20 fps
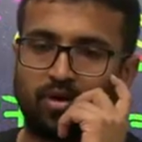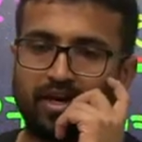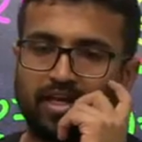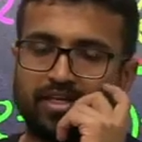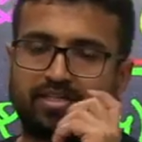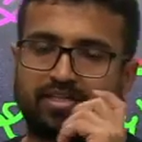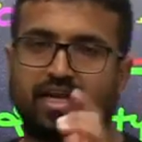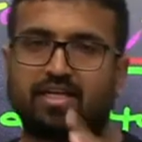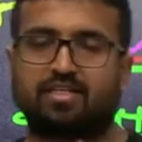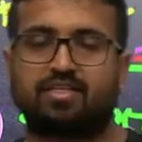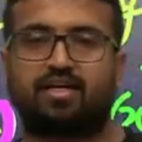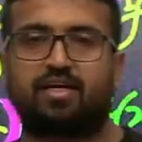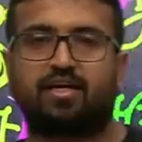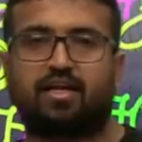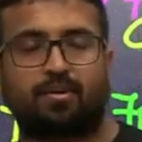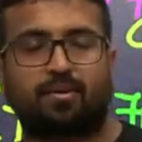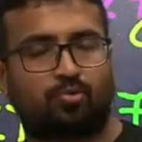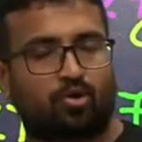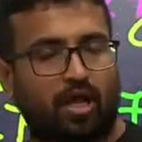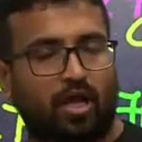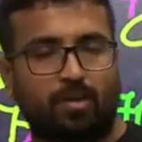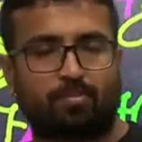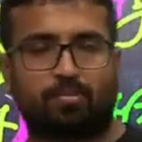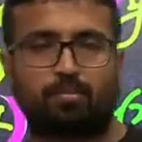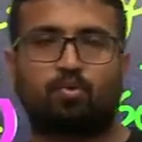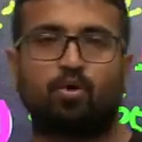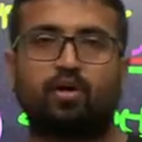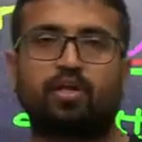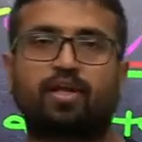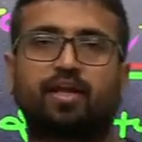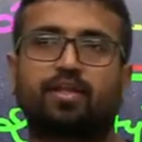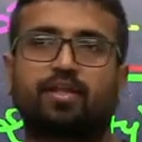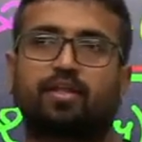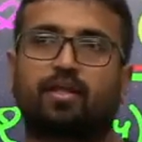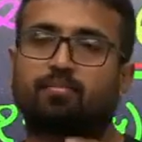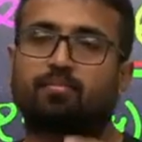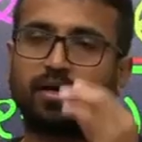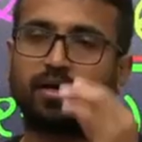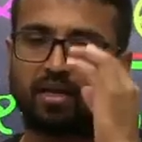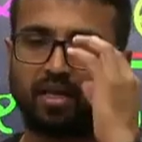not exaggerating, I'm not hyperbolic
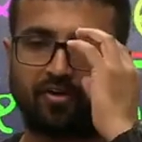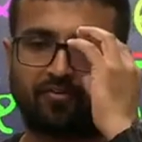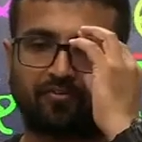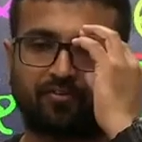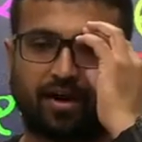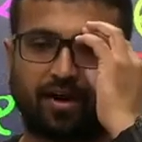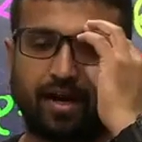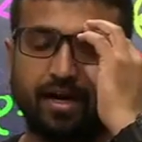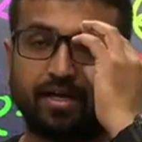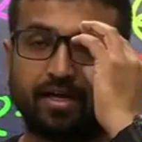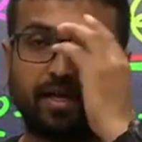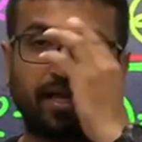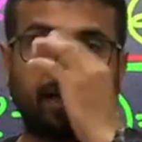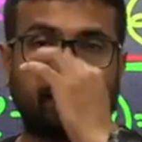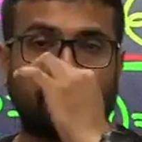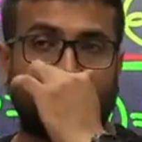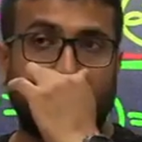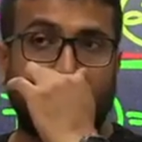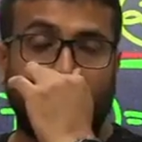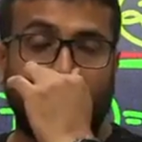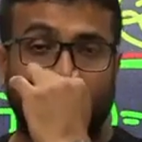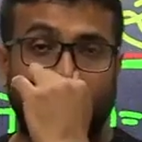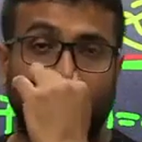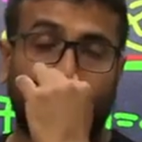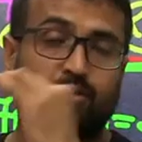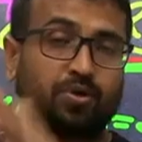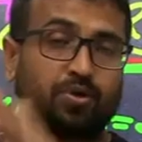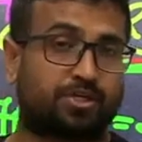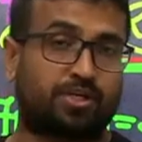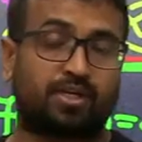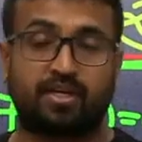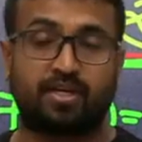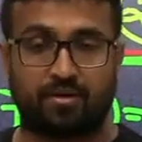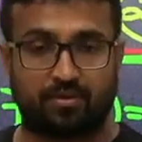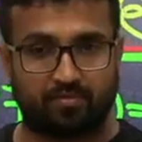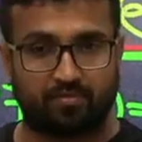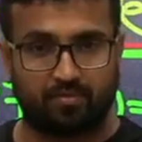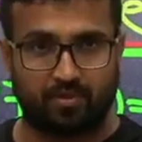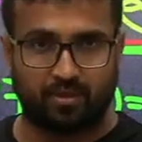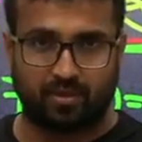anything, but if I take any question
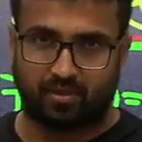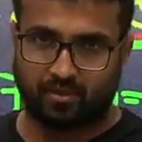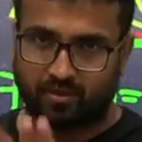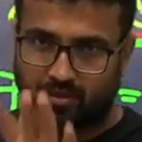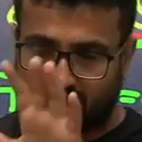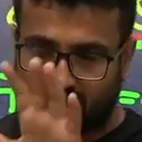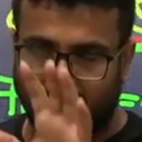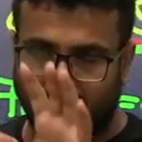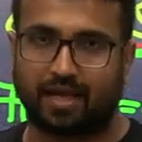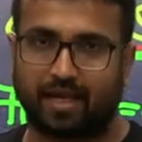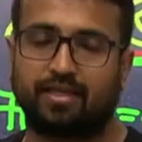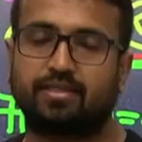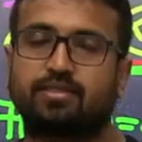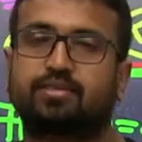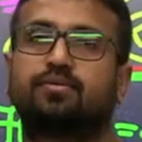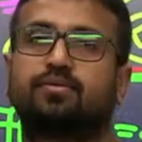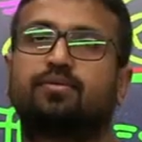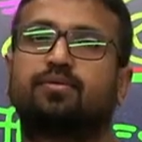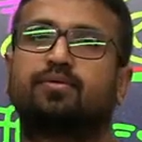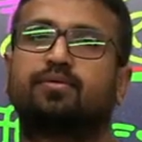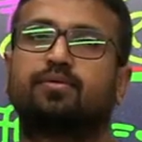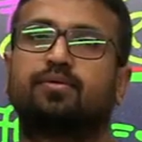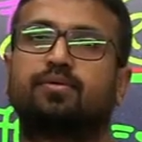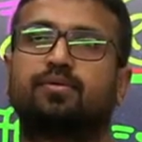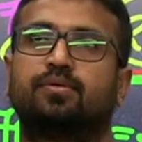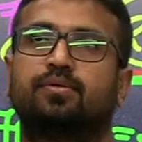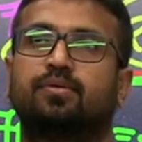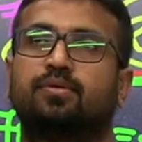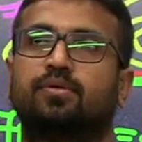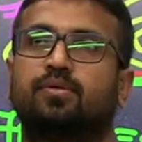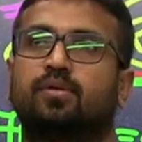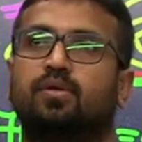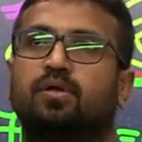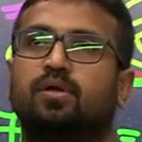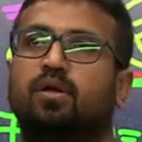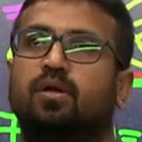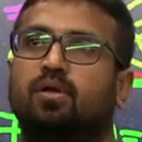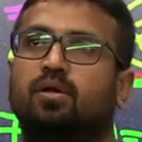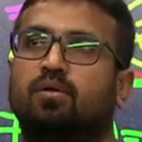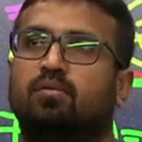in the class,
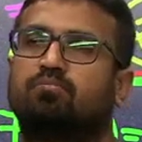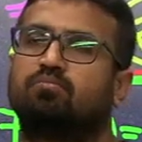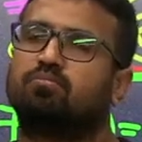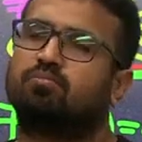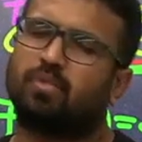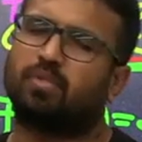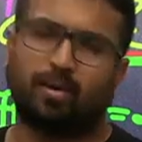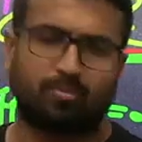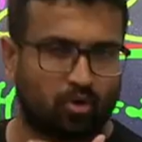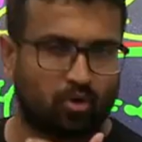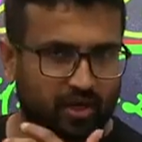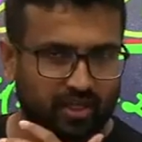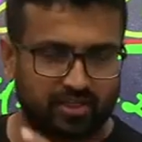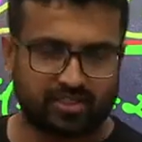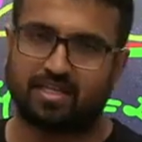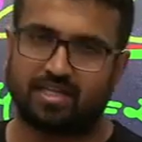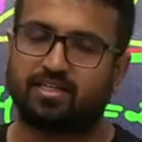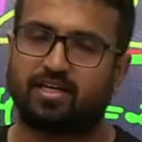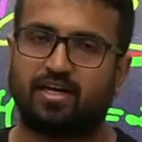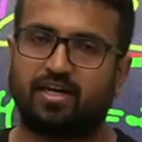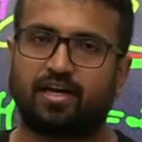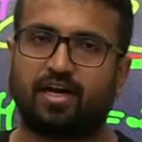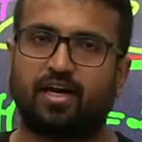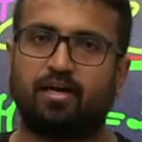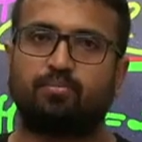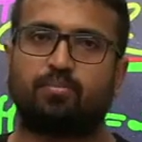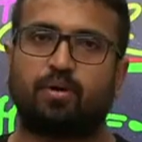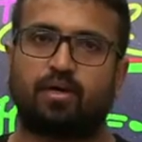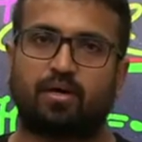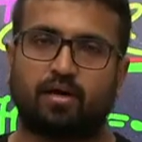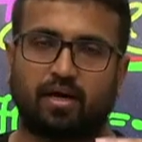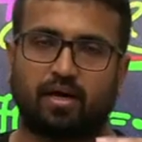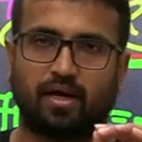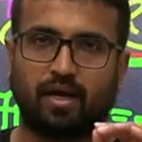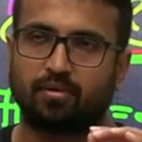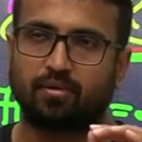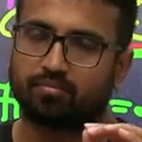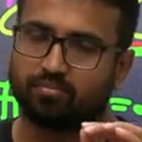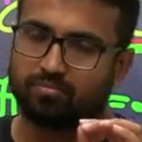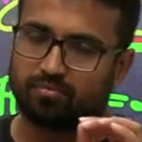I'm not exaggerating it, but
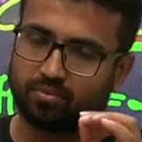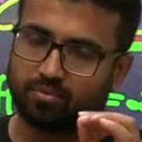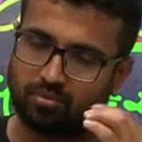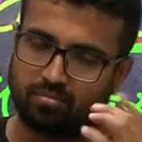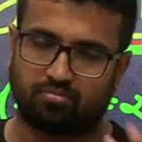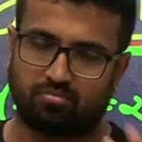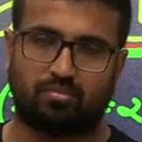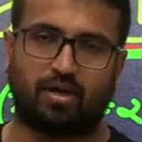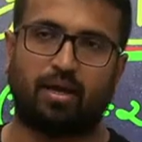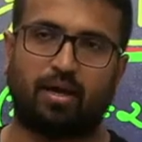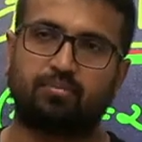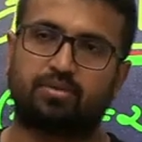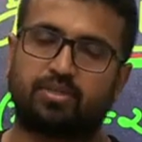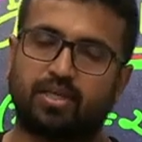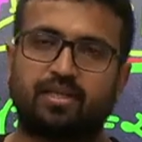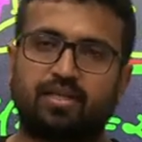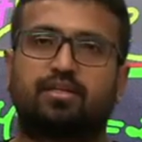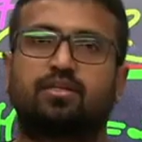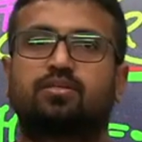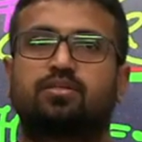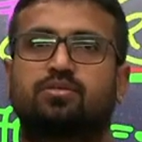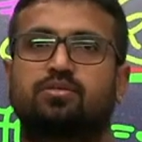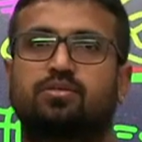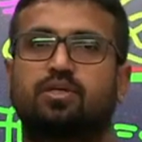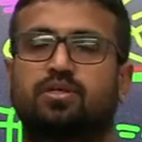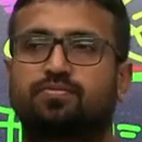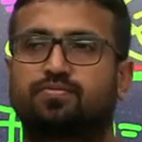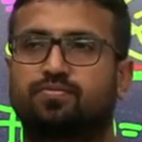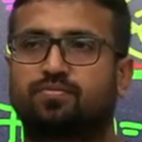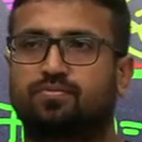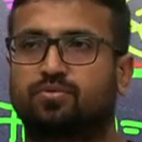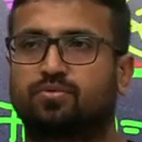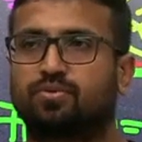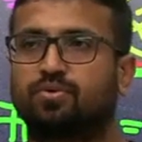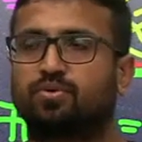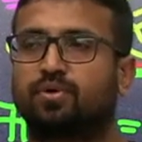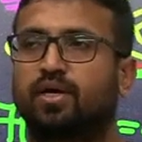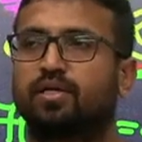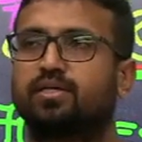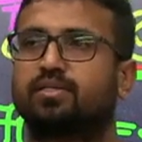I'm saying this just to
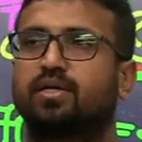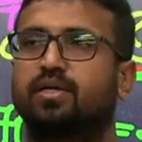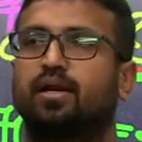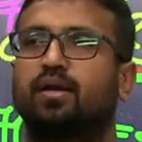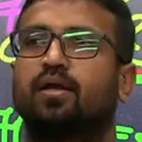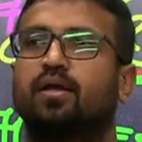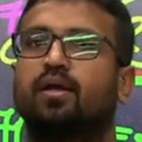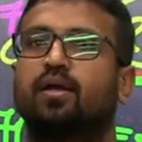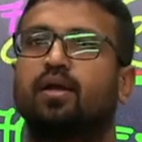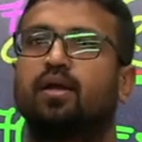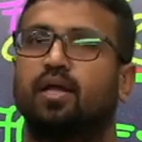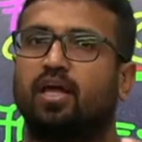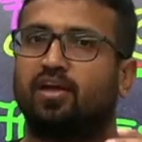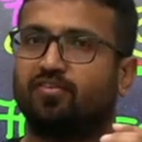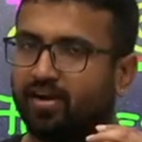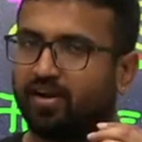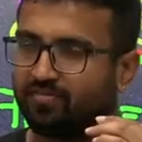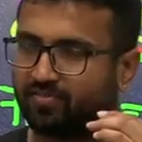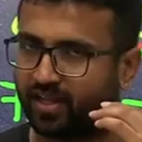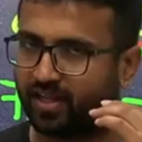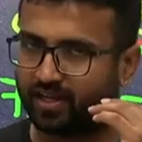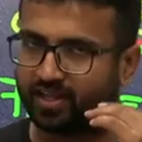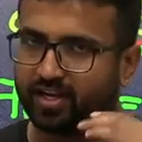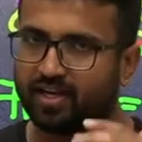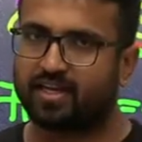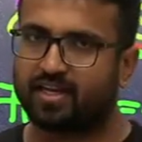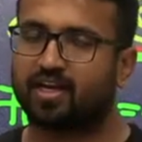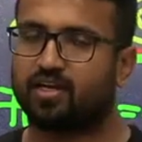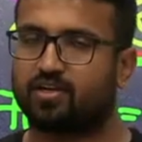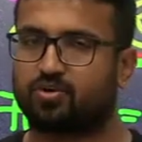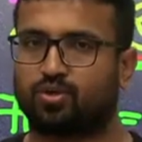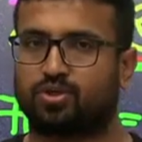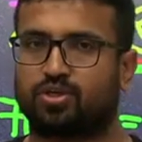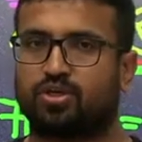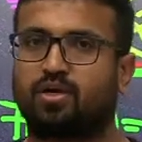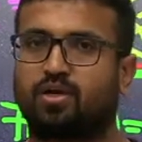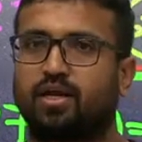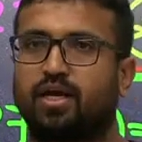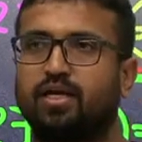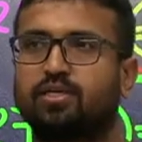you guys that if I have taken any question
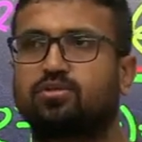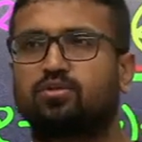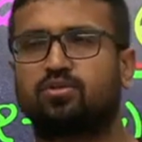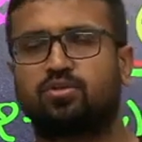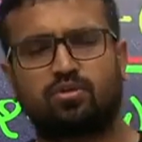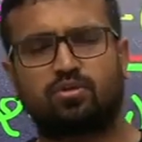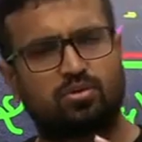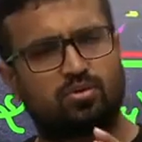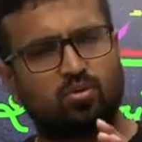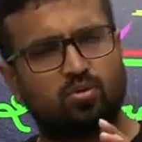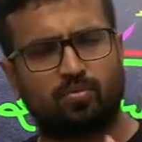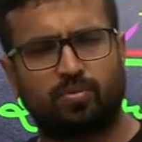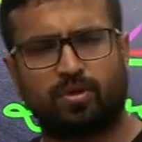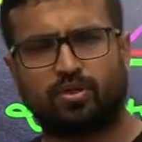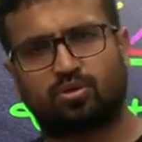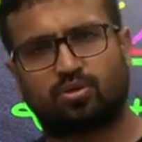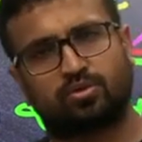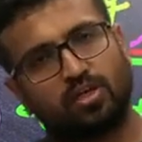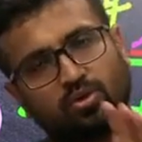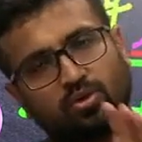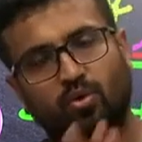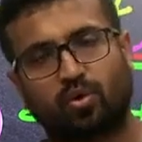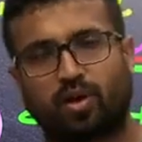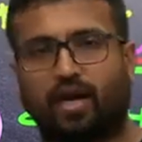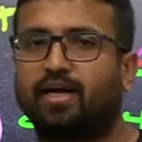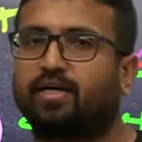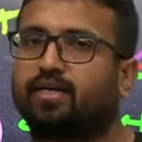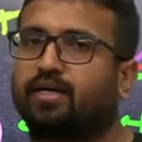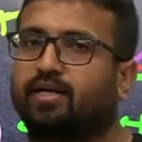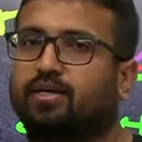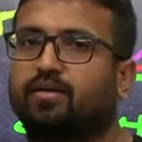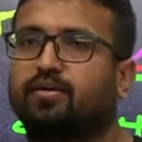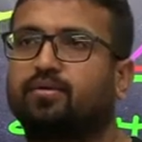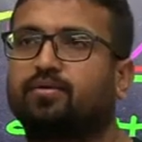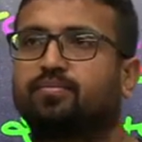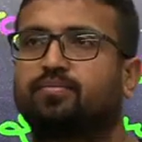in class, do make sure that you write it.